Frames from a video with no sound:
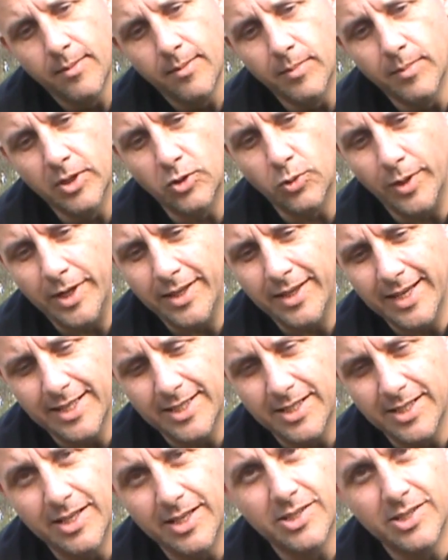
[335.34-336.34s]
between
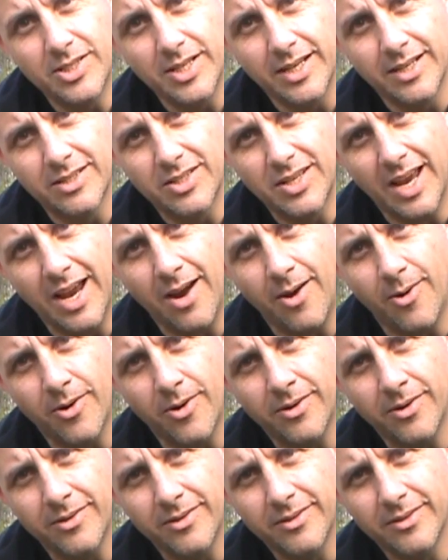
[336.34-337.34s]
this and the SIG
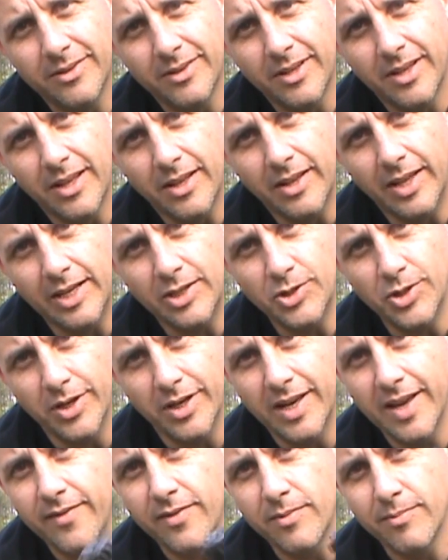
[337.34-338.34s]
Sauer, they
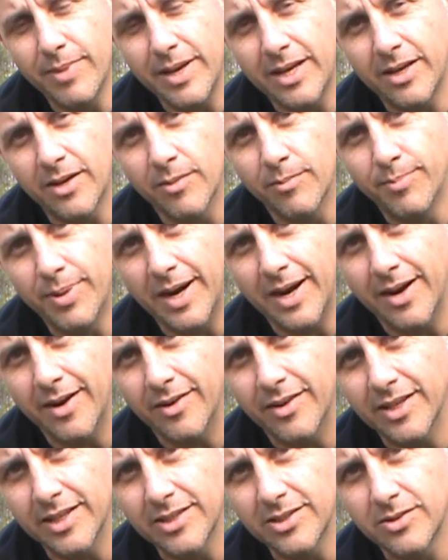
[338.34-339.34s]
shouldn't even be
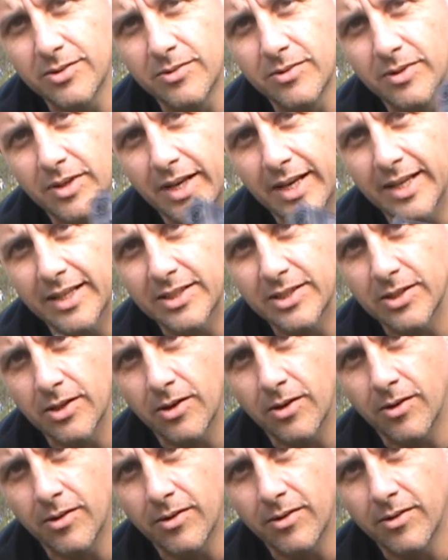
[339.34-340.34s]
compared. This is
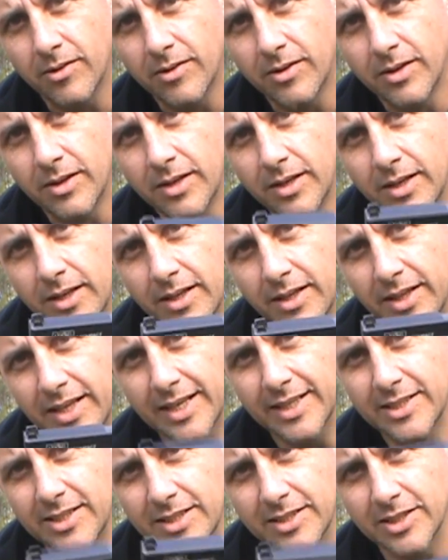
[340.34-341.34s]
a
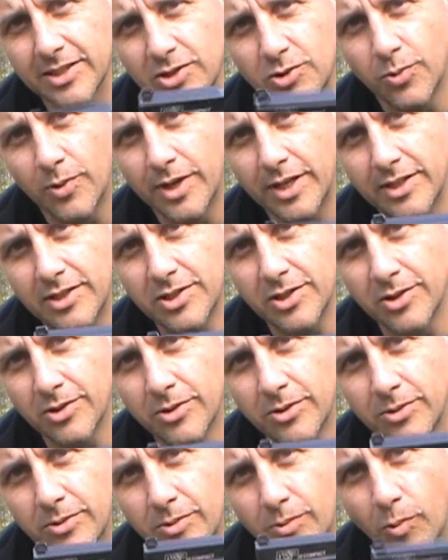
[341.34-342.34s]

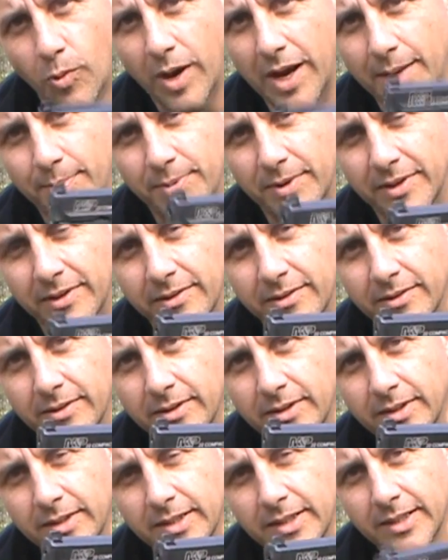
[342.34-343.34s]
22 weapon.
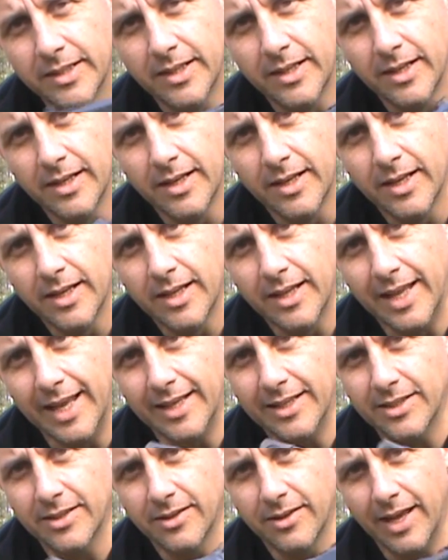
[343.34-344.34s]

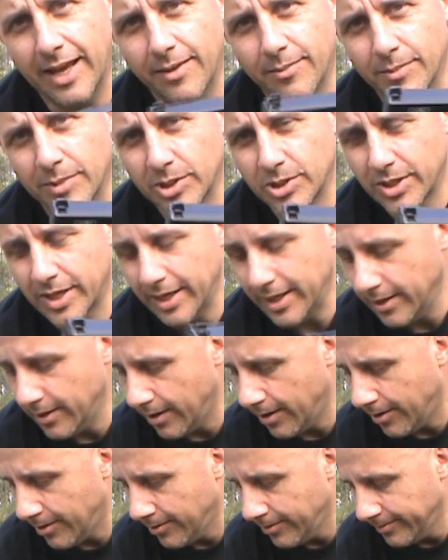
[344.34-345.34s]
That
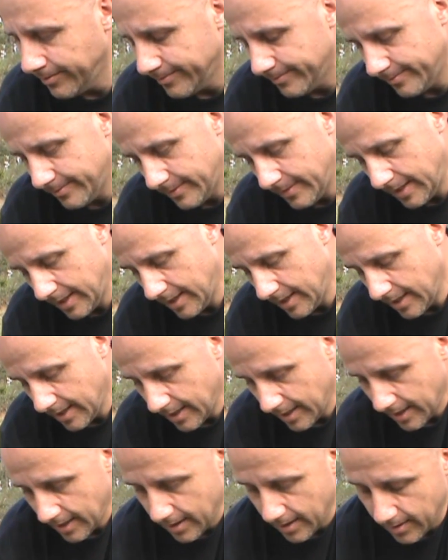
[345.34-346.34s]
Mosquito,
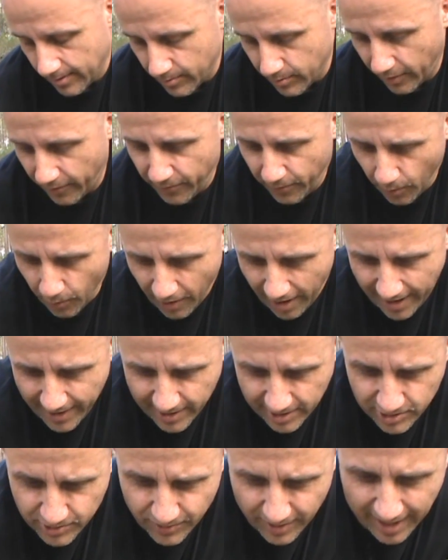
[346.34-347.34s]
before I
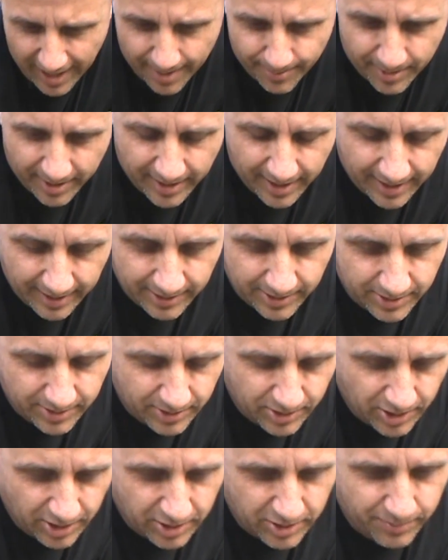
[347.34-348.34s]
described it as
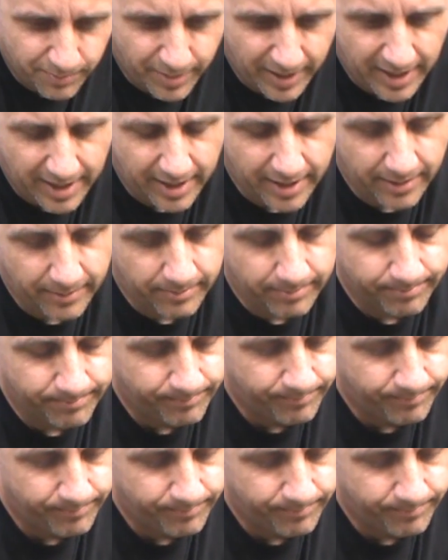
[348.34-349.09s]
just being